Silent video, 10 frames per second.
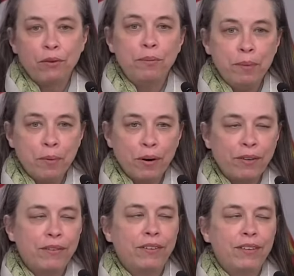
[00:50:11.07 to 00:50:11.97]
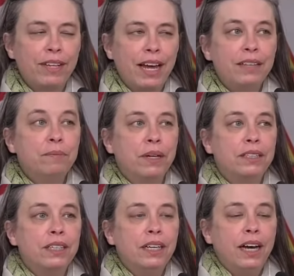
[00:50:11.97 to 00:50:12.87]
there could be more out there than that.
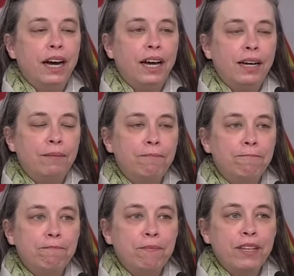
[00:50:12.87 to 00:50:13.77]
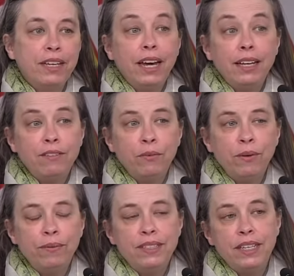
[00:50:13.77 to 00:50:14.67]
But so
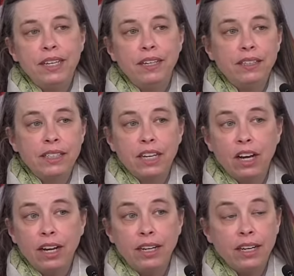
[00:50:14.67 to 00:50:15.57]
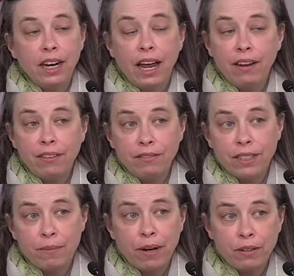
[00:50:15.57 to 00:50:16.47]
we've been seeing a decline in a lot of the
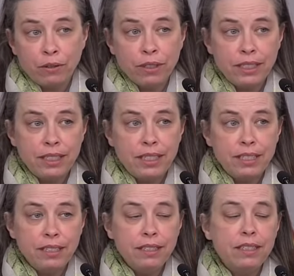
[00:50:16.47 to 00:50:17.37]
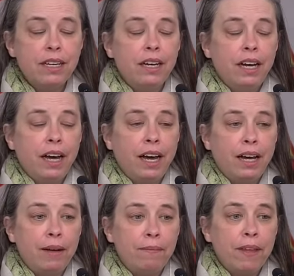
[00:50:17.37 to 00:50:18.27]
respiratory diseases
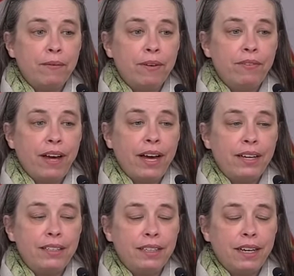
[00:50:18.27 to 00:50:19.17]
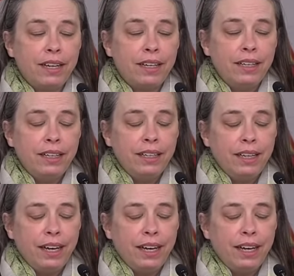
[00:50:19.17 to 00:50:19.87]
that we've had